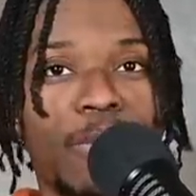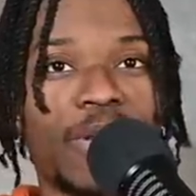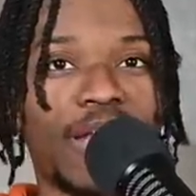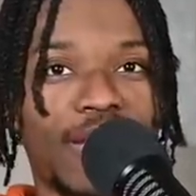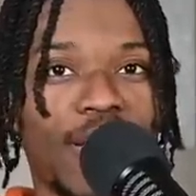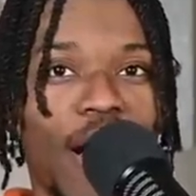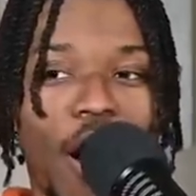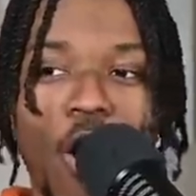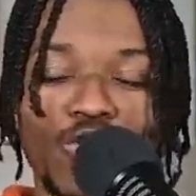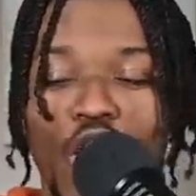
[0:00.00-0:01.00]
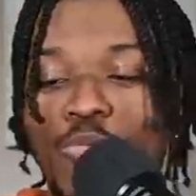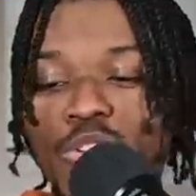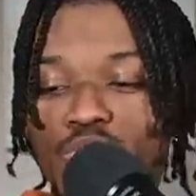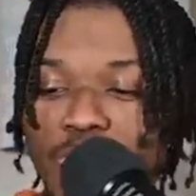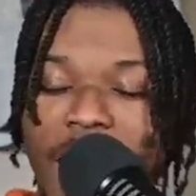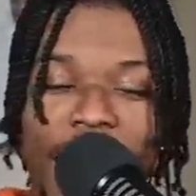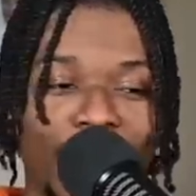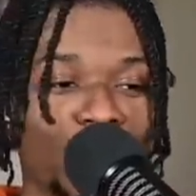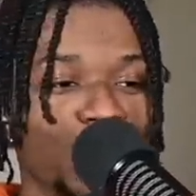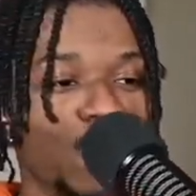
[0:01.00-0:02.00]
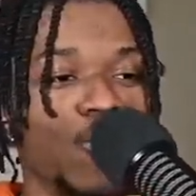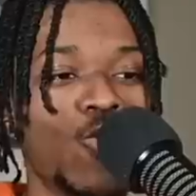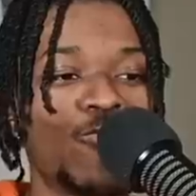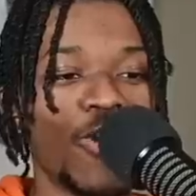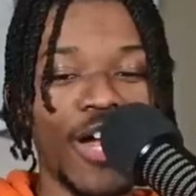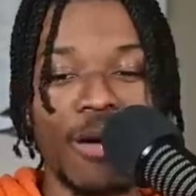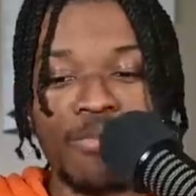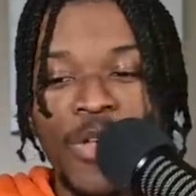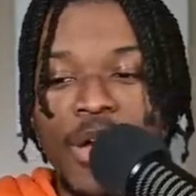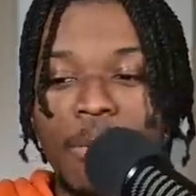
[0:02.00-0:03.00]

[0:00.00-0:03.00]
But uh, All Star Reese was back, which is cool for him.